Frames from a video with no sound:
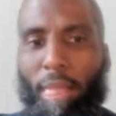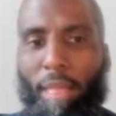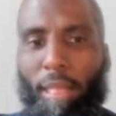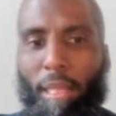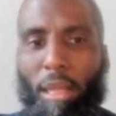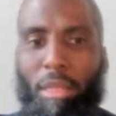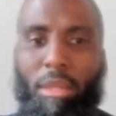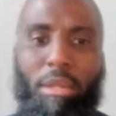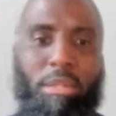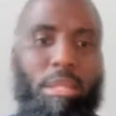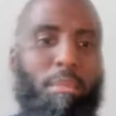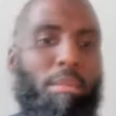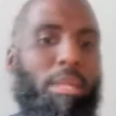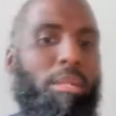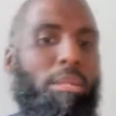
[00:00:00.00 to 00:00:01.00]
And there are some
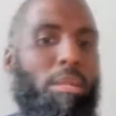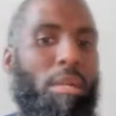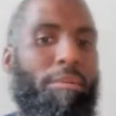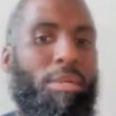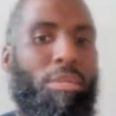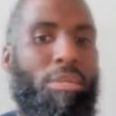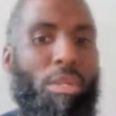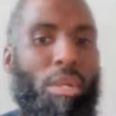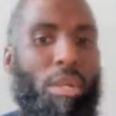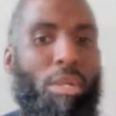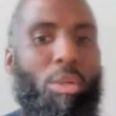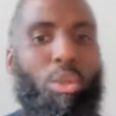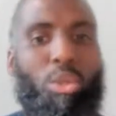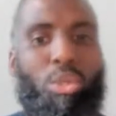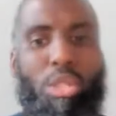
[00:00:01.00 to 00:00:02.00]
of my servants
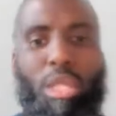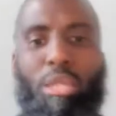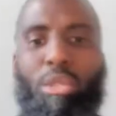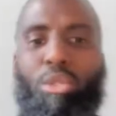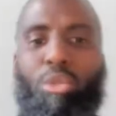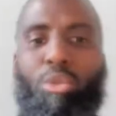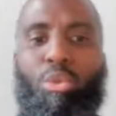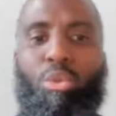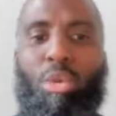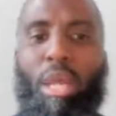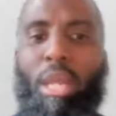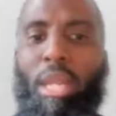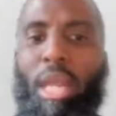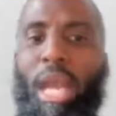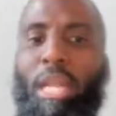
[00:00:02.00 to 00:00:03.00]
who seek to do
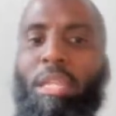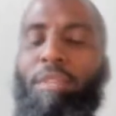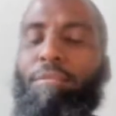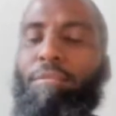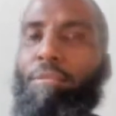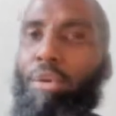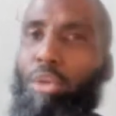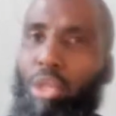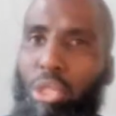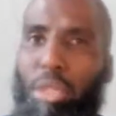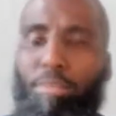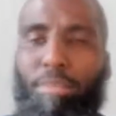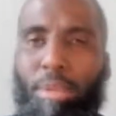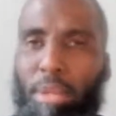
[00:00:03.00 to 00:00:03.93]
an act of worship,